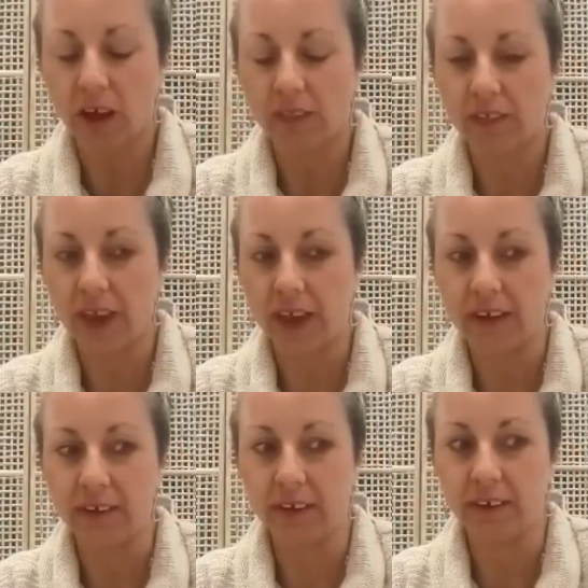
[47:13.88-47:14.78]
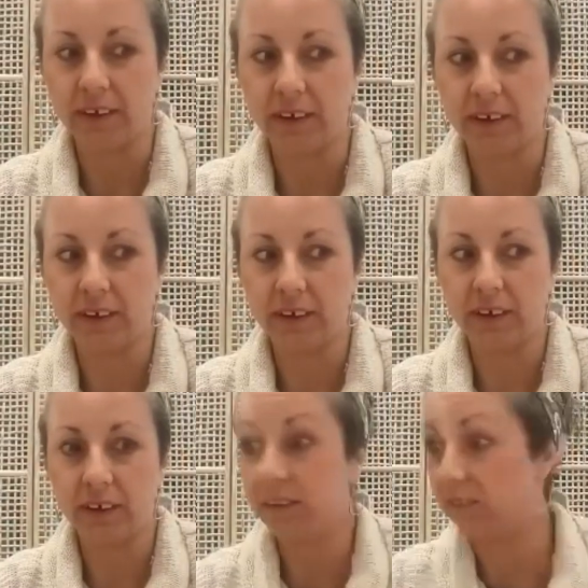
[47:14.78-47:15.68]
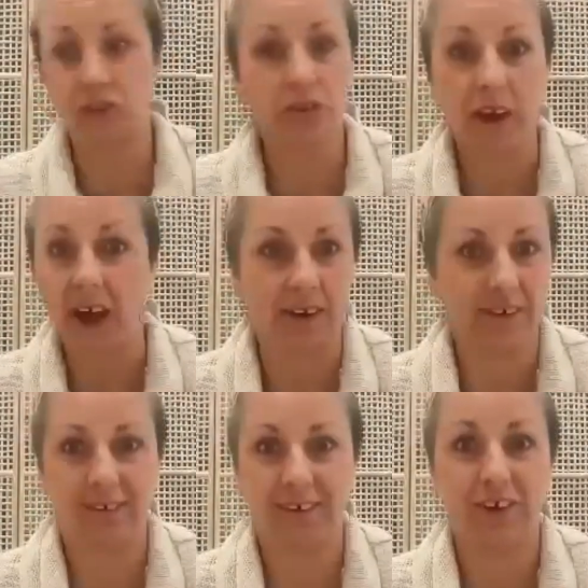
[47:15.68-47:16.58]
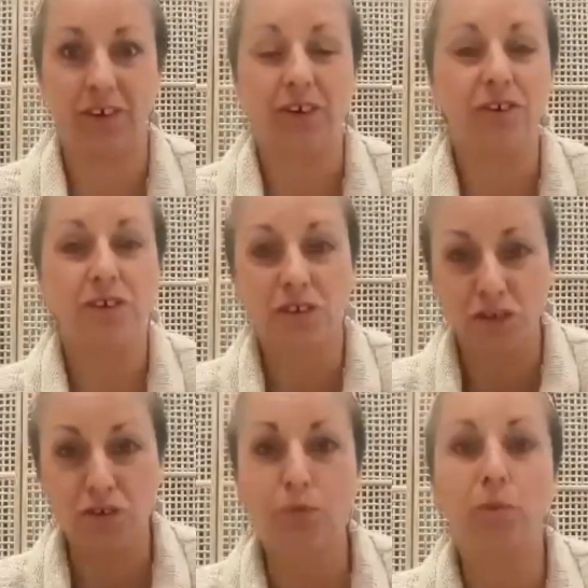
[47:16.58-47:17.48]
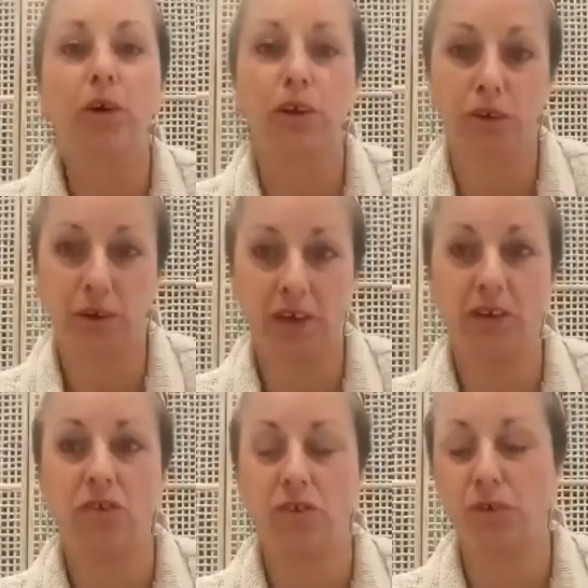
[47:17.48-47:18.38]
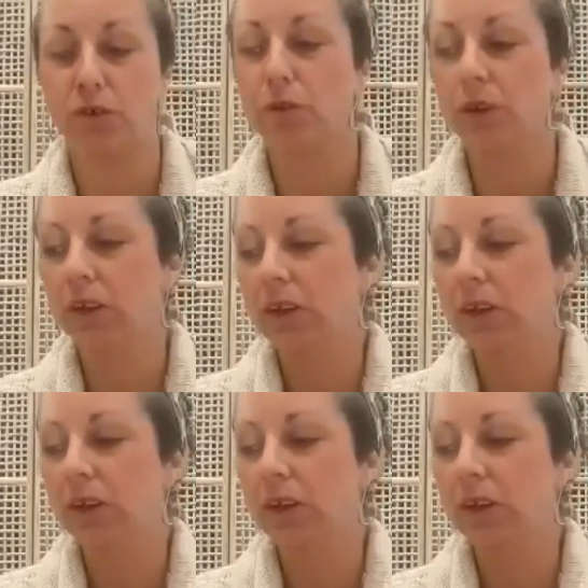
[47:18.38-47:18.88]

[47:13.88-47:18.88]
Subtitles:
then do that, you know, just do what you can do.